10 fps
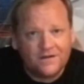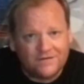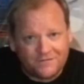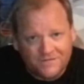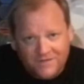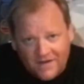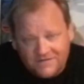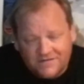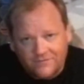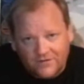
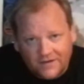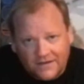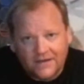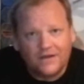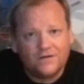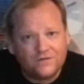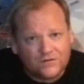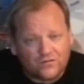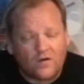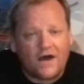defensively to
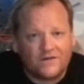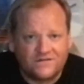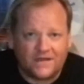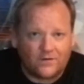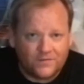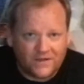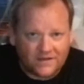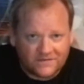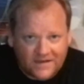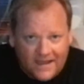try to settle
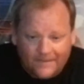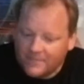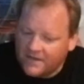things down.